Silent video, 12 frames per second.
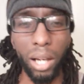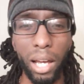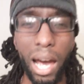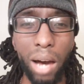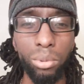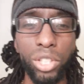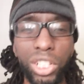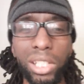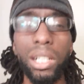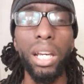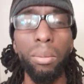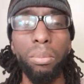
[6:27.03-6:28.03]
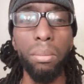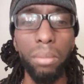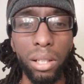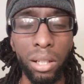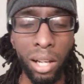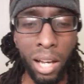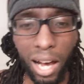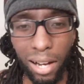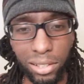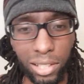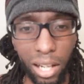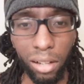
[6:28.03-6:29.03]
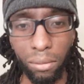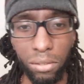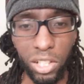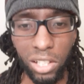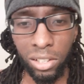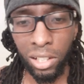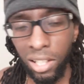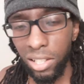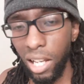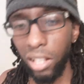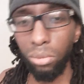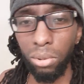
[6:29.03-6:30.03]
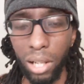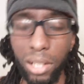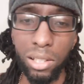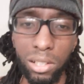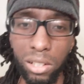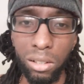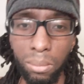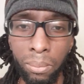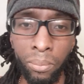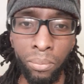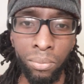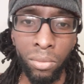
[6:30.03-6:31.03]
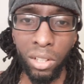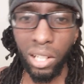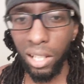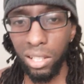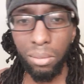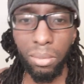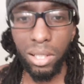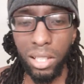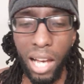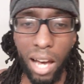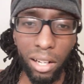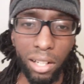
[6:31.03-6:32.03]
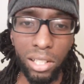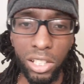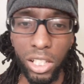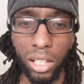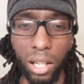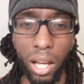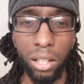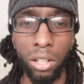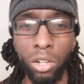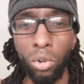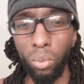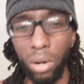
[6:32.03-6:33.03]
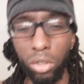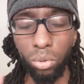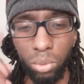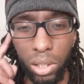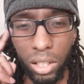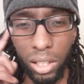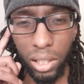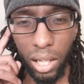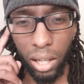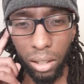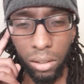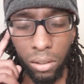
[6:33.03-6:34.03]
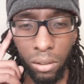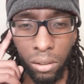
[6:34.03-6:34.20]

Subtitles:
Like, how is she helping me outside of just take the relationship, the intimacy out of this shit? Like, where do we connect?